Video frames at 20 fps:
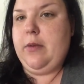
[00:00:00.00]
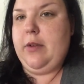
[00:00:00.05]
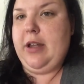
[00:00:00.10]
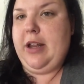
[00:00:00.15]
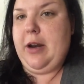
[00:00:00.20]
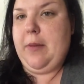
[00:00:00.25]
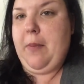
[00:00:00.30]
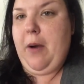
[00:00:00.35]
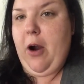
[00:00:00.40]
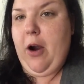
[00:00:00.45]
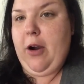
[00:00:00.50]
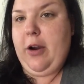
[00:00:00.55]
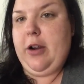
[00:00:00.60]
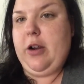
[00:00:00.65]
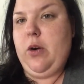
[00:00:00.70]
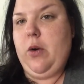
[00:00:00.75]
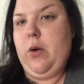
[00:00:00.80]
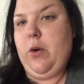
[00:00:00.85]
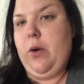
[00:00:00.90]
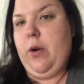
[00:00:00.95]
in a
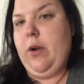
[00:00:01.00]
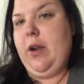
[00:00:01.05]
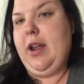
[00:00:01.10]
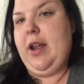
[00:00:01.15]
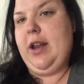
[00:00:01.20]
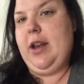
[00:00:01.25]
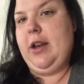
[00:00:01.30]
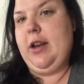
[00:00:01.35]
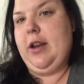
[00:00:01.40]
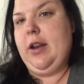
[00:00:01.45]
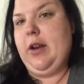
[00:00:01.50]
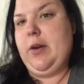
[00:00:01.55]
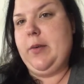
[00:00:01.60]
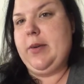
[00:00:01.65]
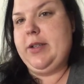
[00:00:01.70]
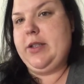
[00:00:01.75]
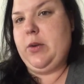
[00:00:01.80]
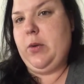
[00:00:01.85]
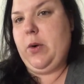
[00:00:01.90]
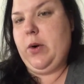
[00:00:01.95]
park or in a
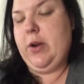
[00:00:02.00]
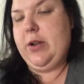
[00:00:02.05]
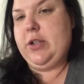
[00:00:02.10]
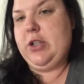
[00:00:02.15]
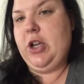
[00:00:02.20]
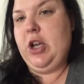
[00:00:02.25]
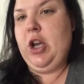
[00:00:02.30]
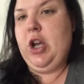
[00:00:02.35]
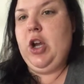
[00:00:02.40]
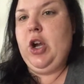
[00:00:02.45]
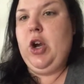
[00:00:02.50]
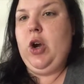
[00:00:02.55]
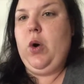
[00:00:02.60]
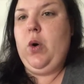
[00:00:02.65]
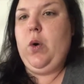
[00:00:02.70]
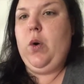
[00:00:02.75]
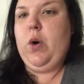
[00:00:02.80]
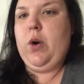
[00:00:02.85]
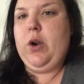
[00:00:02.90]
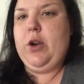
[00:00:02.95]
resort,
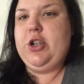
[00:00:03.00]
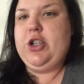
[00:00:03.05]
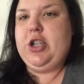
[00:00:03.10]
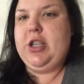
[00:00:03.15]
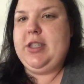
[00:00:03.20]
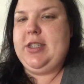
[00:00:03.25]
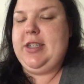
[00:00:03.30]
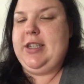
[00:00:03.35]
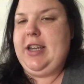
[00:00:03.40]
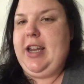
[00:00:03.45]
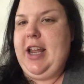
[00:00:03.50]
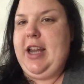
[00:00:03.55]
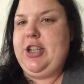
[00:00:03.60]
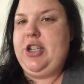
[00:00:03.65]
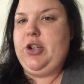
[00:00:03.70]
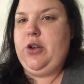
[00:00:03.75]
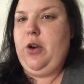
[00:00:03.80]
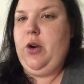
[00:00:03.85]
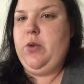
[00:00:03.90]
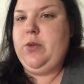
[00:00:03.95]
or just
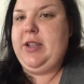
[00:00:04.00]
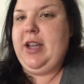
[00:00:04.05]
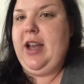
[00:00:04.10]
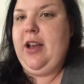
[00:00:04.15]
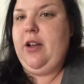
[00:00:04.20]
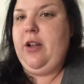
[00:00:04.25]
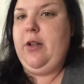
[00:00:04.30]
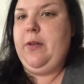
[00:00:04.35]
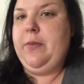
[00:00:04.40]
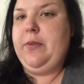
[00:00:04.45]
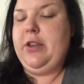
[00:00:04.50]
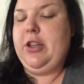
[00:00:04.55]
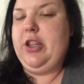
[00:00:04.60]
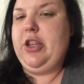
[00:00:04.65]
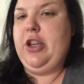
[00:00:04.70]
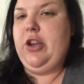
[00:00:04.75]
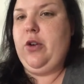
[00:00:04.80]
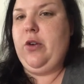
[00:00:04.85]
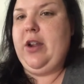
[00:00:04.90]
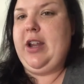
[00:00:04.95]
at your hotel,
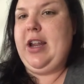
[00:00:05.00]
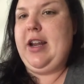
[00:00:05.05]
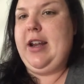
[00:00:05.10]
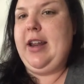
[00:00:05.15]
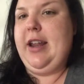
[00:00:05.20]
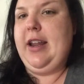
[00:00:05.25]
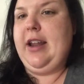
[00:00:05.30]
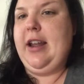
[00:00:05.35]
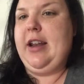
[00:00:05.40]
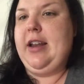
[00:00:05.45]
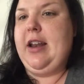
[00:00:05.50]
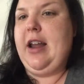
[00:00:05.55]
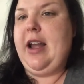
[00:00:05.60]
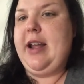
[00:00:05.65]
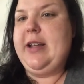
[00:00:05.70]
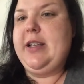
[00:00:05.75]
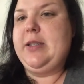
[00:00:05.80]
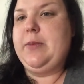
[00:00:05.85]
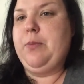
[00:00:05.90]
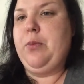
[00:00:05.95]
you're eating a
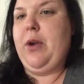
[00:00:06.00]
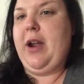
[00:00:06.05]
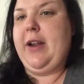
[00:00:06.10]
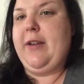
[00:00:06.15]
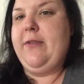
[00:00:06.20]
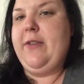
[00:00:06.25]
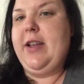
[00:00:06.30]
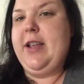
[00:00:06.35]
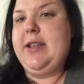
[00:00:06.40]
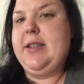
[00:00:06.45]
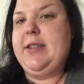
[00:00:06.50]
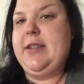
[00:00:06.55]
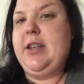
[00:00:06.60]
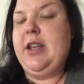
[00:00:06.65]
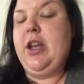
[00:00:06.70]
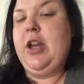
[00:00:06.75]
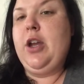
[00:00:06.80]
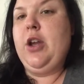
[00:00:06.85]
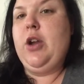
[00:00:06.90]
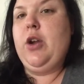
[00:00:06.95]
nice breakfast
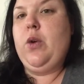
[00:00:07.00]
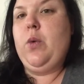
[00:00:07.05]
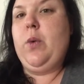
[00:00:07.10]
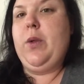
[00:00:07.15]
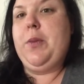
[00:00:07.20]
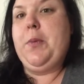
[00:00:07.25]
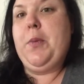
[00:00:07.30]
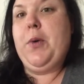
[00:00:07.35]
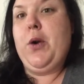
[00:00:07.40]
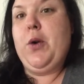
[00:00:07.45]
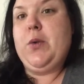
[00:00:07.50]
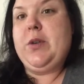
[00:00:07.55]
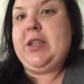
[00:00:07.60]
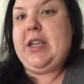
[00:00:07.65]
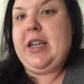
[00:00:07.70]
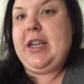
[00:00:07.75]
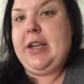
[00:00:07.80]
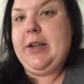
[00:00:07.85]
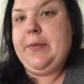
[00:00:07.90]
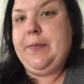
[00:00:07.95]
with
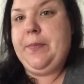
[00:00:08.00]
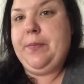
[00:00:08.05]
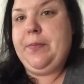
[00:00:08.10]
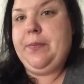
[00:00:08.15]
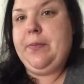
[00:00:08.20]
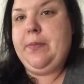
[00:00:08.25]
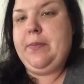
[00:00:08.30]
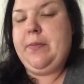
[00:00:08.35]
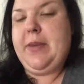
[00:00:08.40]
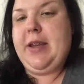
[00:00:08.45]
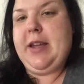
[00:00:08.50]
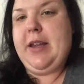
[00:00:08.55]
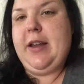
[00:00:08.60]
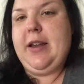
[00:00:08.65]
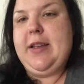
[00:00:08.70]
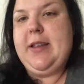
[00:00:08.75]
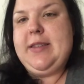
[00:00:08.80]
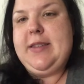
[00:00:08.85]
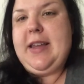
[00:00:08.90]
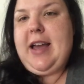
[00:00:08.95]
protein,
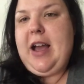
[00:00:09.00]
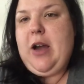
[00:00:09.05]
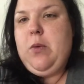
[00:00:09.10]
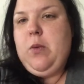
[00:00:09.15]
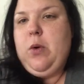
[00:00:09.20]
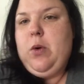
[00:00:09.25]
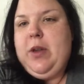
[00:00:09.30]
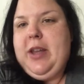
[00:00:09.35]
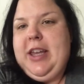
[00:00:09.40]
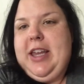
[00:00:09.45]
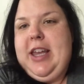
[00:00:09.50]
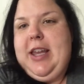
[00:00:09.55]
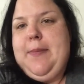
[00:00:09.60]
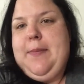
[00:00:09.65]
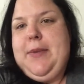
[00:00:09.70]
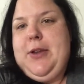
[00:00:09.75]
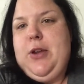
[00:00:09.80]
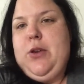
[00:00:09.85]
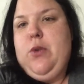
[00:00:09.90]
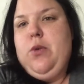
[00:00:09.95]
because that will
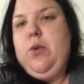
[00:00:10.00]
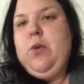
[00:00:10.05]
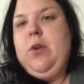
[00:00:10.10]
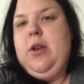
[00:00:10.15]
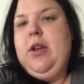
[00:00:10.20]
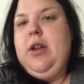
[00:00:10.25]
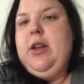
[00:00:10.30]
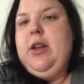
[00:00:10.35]
keep you